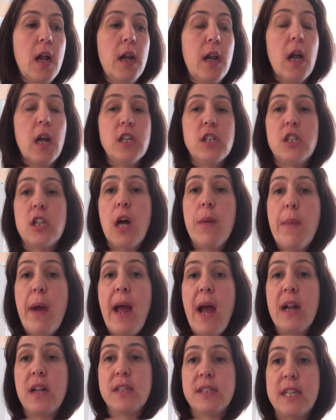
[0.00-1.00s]
Lunchtime
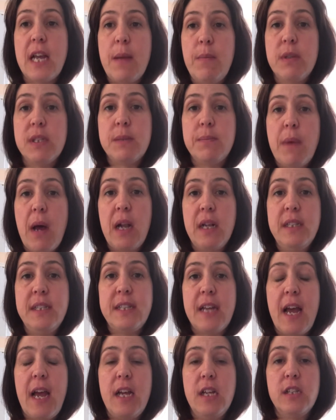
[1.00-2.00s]
I had the same as
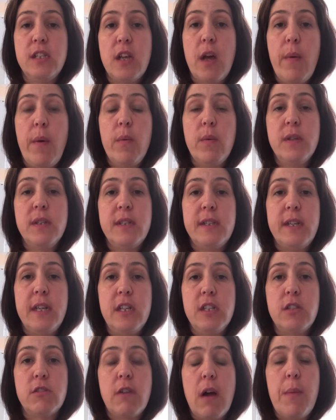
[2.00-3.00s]
Monday, so it was
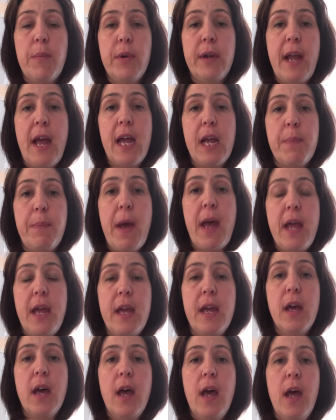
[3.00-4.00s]
the scrambled egg,
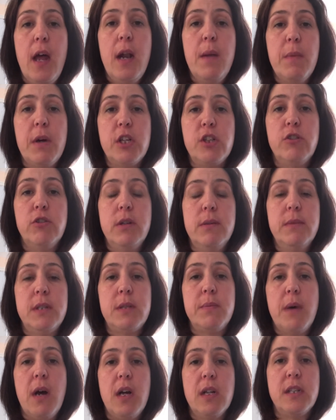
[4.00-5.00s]
bacon, mushrooms,
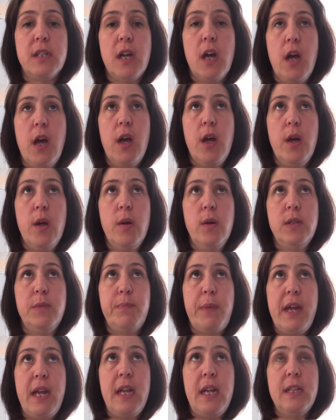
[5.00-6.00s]

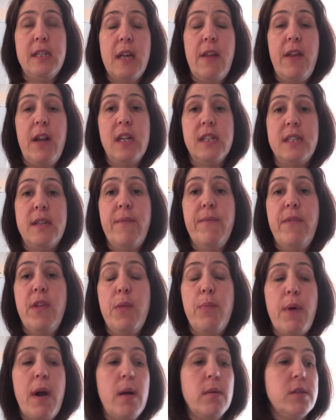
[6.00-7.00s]
tomatoes, beans and then a sim for
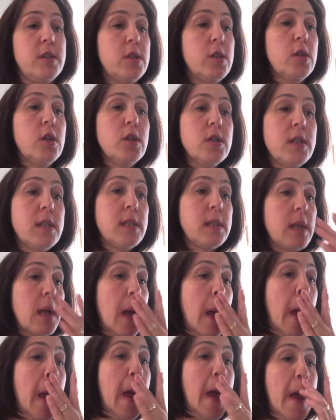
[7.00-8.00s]
the brown
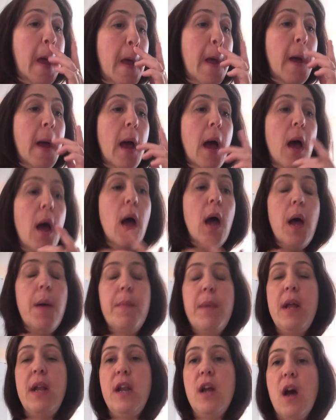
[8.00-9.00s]
sauce.
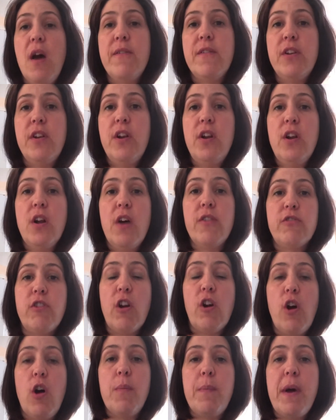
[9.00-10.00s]
In the afternoon
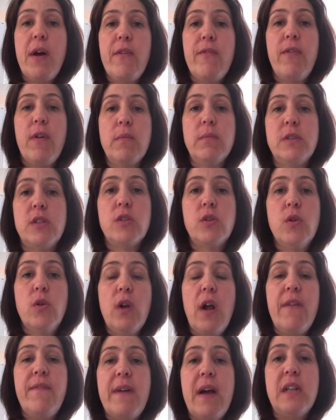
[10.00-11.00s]
after I got back from
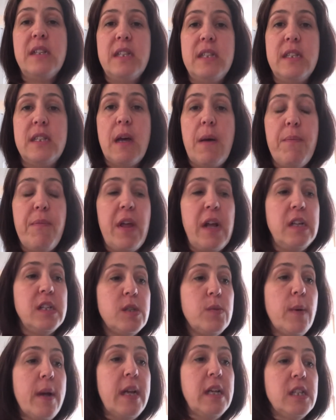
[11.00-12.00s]
school I fancied something
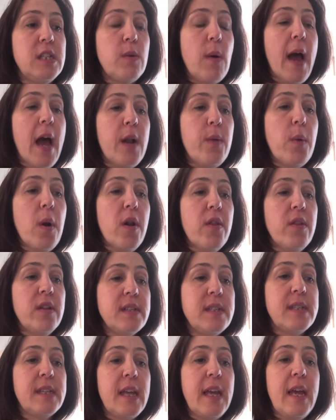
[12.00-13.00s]
sweet, so I had one of
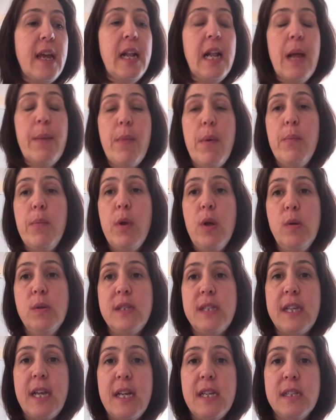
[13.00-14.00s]
the ski lemon
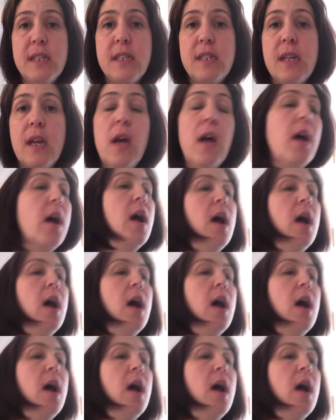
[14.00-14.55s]
mousses.